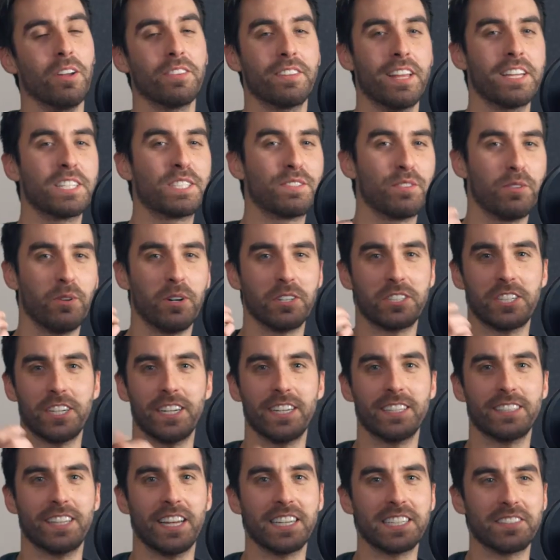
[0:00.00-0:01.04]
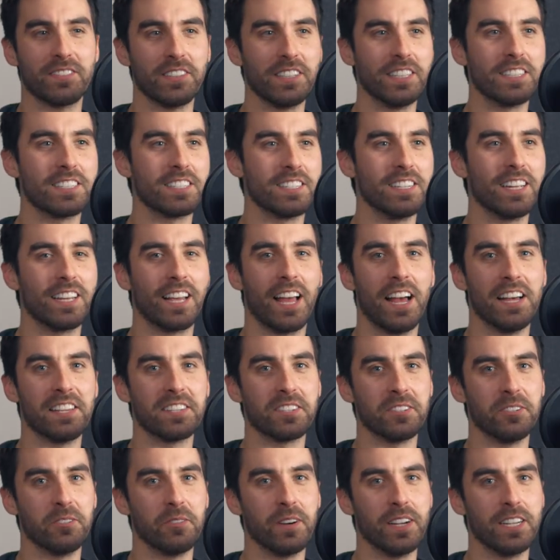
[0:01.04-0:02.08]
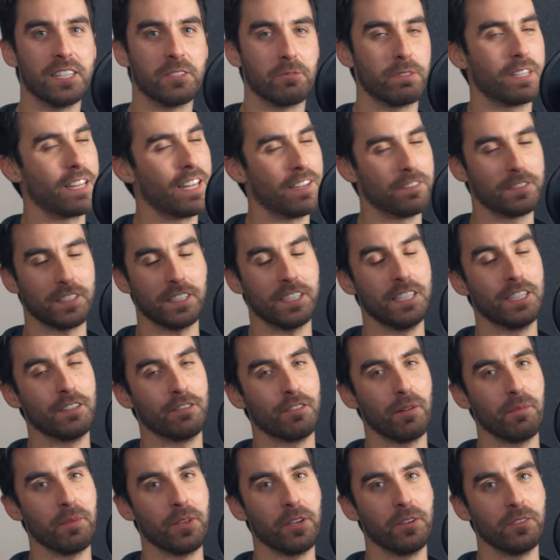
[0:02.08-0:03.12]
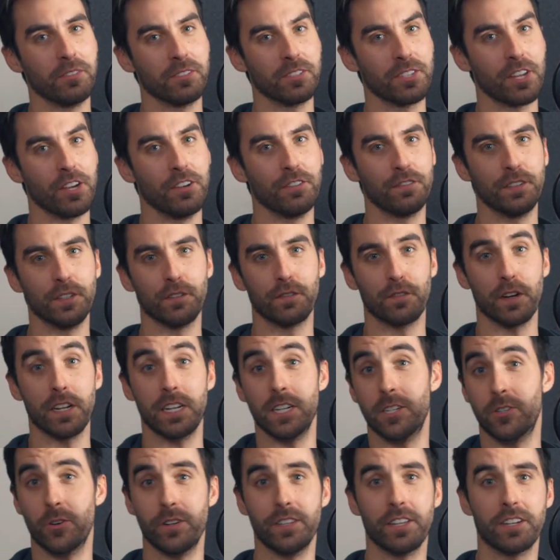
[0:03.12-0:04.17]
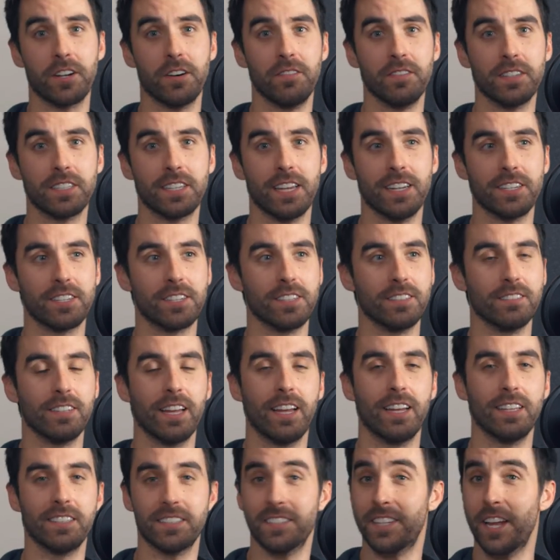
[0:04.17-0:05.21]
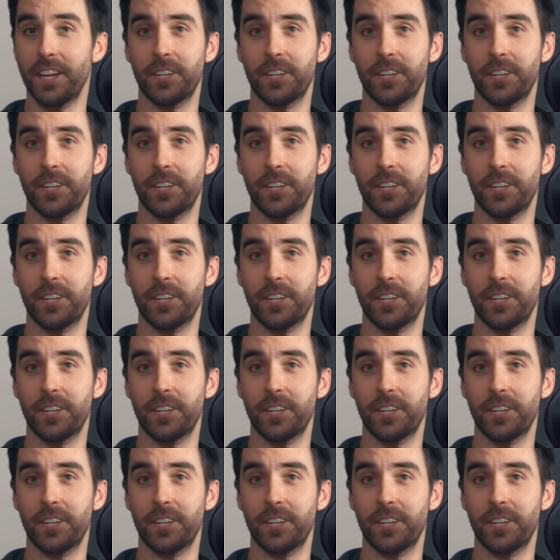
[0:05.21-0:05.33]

thanks for watching. Thanks for listening. As always, we'd love to hear from you. So feel free to join the conversation and stay